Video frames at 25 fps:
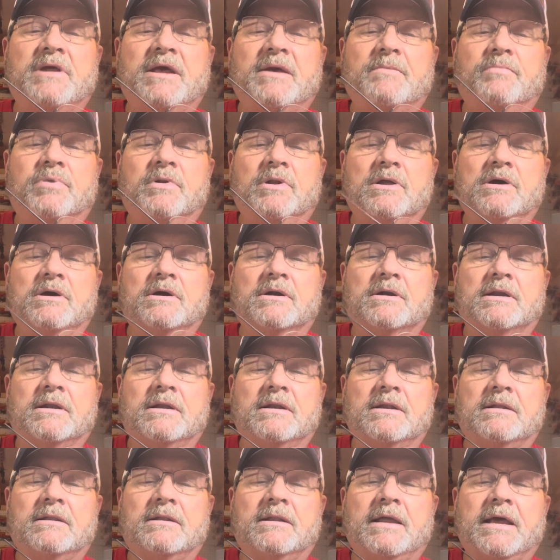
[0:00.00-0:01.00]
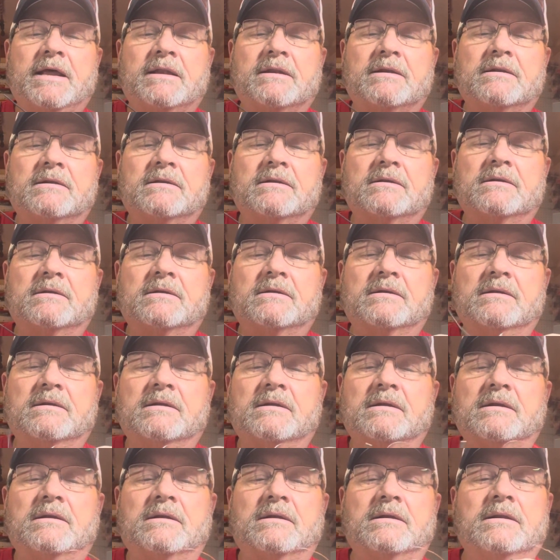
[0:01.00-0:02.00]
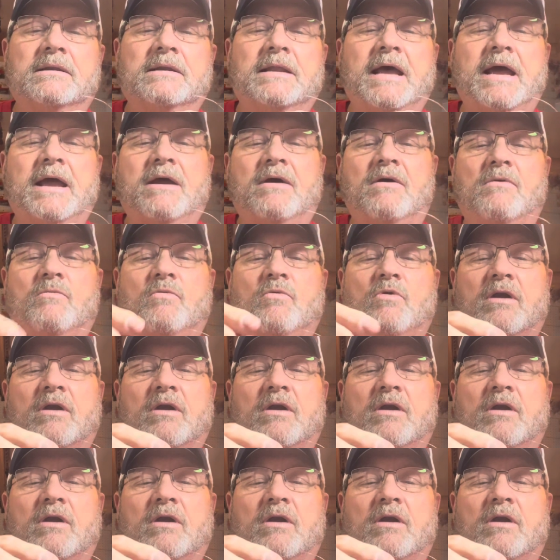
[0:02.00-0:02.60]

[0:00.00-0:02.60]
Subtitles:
plug that down